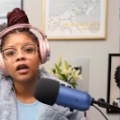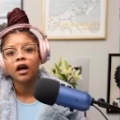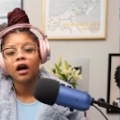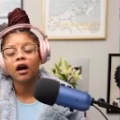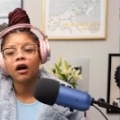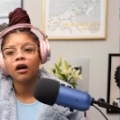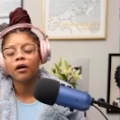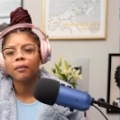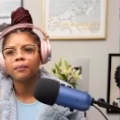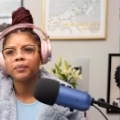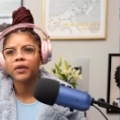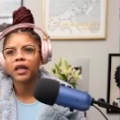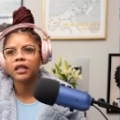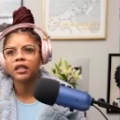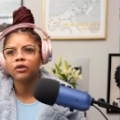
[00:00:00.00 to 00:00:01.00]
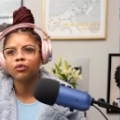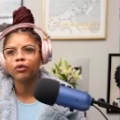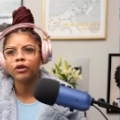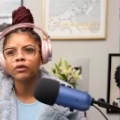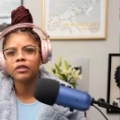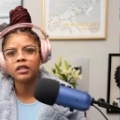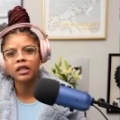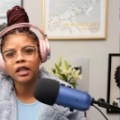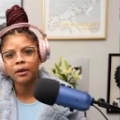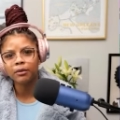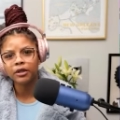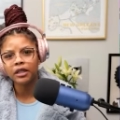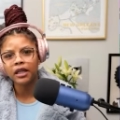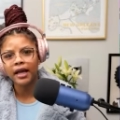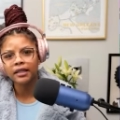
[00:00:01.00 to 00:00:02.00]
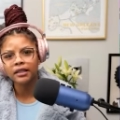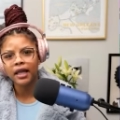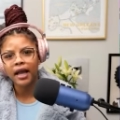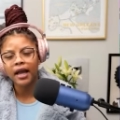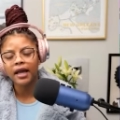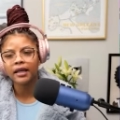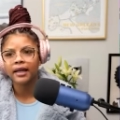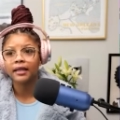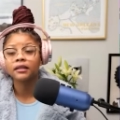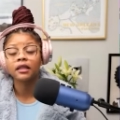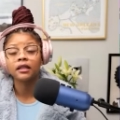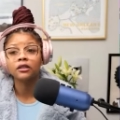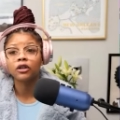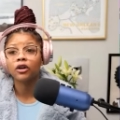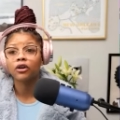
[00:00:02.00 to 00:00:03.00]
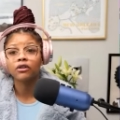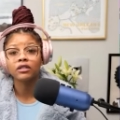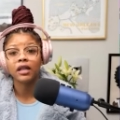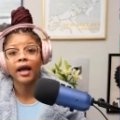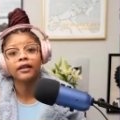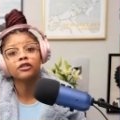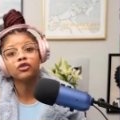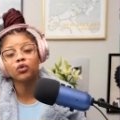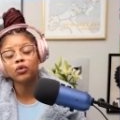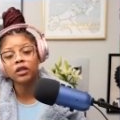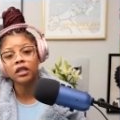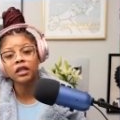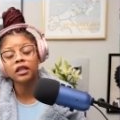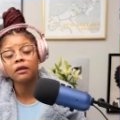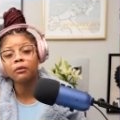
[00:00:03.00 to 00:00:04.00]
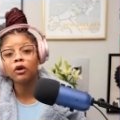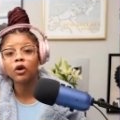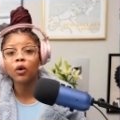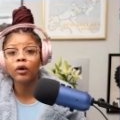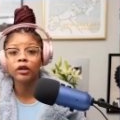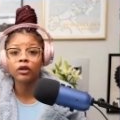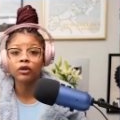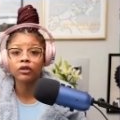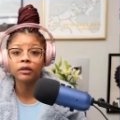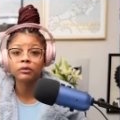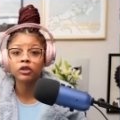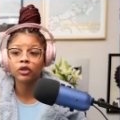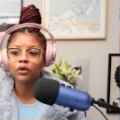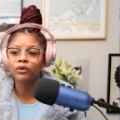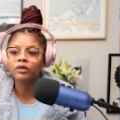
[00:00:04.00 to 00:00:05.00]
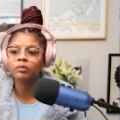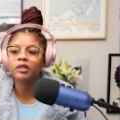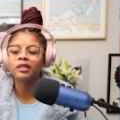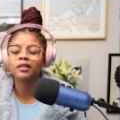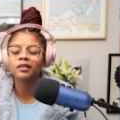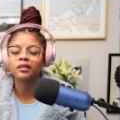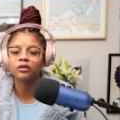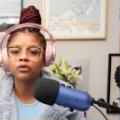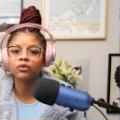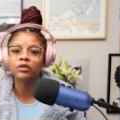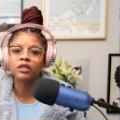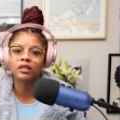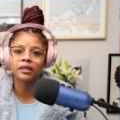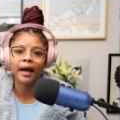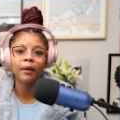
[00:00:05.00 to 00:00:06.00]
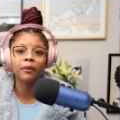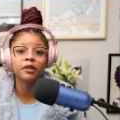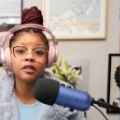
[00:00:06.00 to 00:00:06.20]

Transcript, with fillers: um any real celebrity like that and i think the girls like suki and them are going on them shows because zeus is now in a,